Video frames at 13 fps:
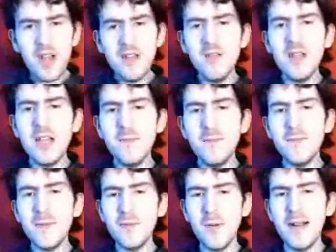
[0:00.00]
So you could
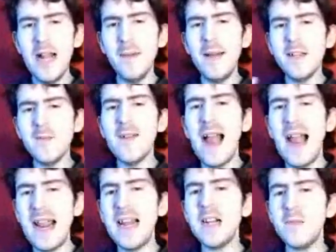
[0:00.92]
probably a little bit
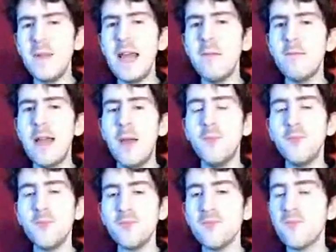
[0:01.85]
deranged to begin with.
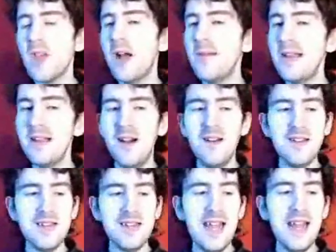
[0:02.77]
I mean,
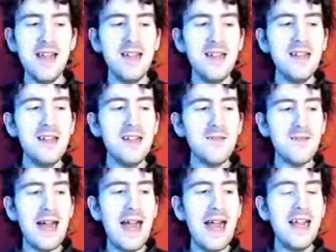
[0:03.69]
honestly,
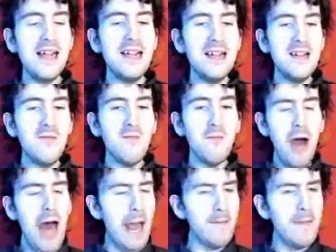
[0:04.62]
right.
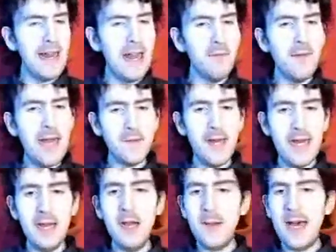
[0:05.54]
One thing I
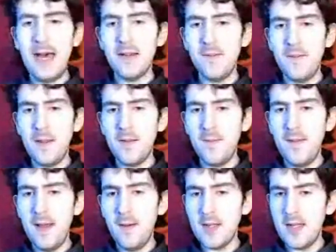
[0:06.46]
really love about the
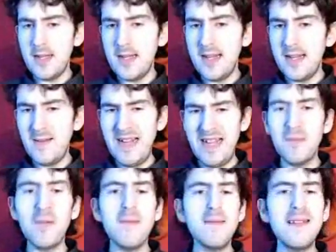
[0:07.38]
film, this
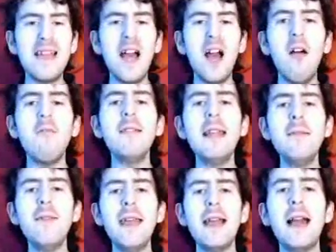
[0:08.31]
is probably gonna be the only
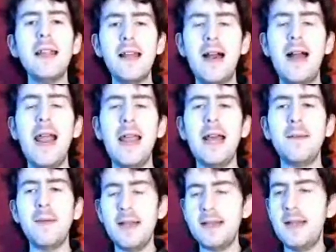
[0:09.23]
thing I like.
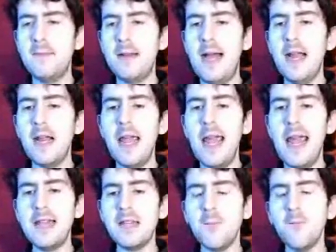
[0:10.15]
I'm gonna sound like
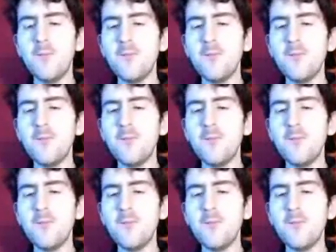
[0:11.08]
is